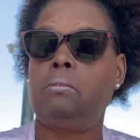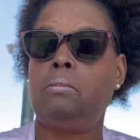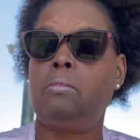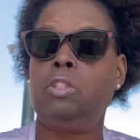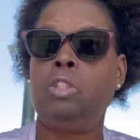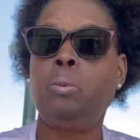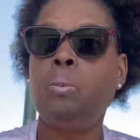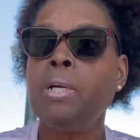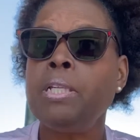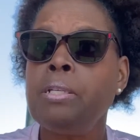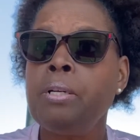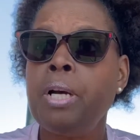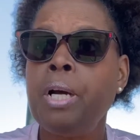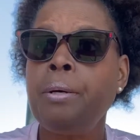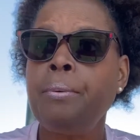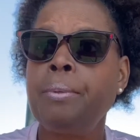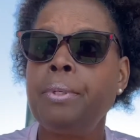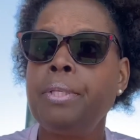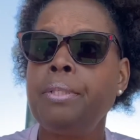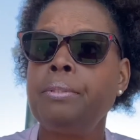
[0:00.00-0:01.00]
So where you
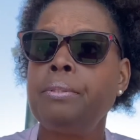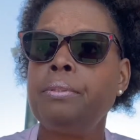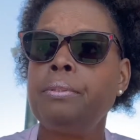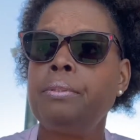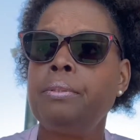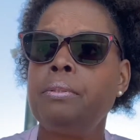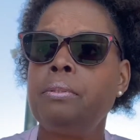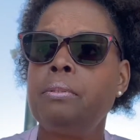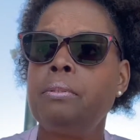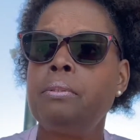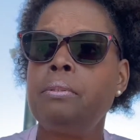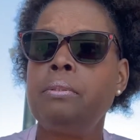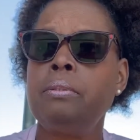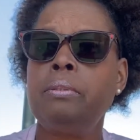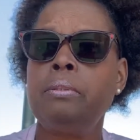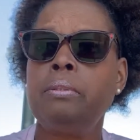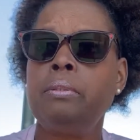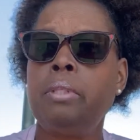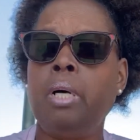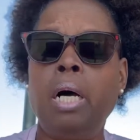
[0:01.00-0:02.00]
going?
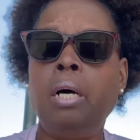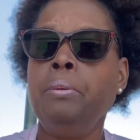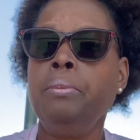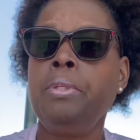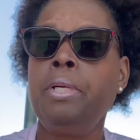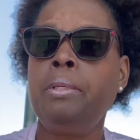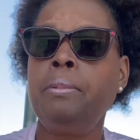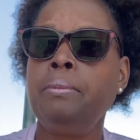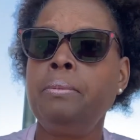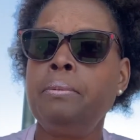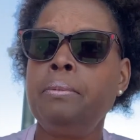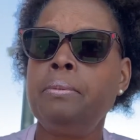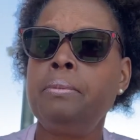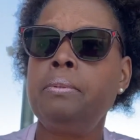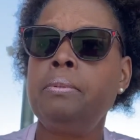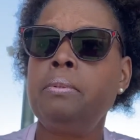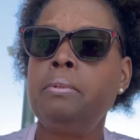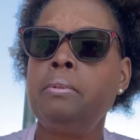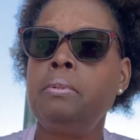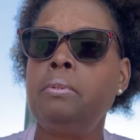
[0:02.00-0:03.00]
I don't know.
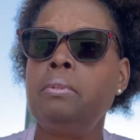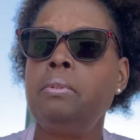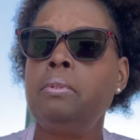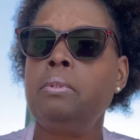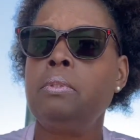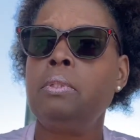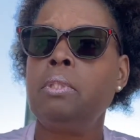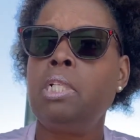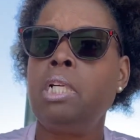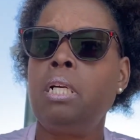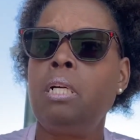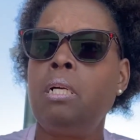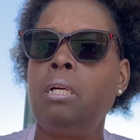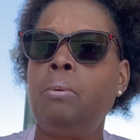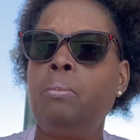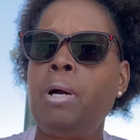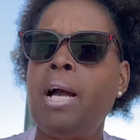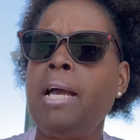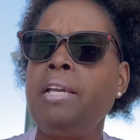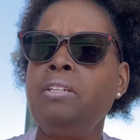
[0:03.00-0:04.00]

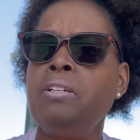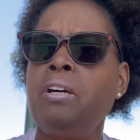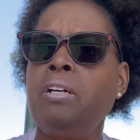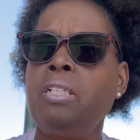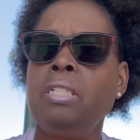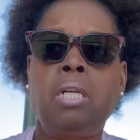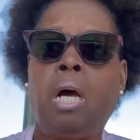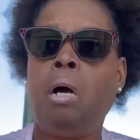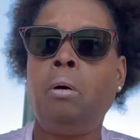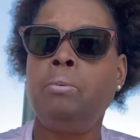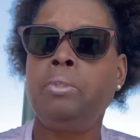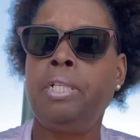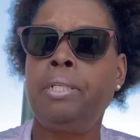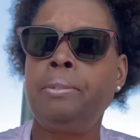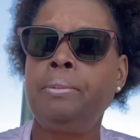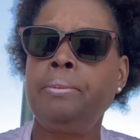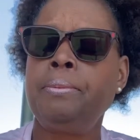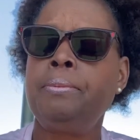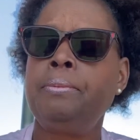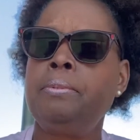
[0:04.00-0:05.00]
Well, how you gonna get home though?
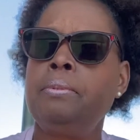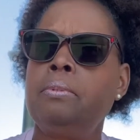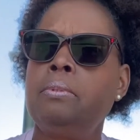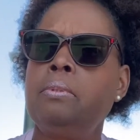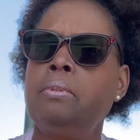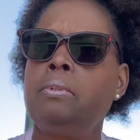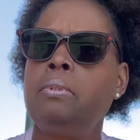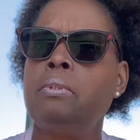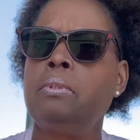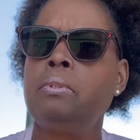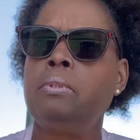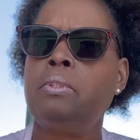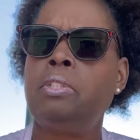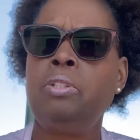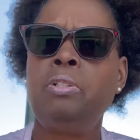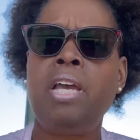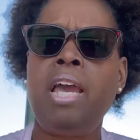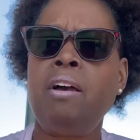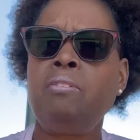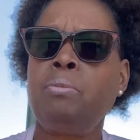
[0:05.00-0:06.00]
Do
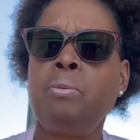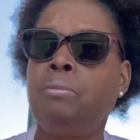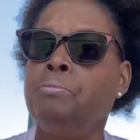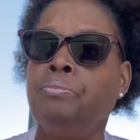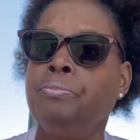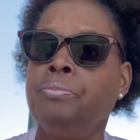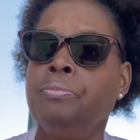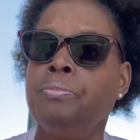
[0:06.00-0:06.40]
you have some?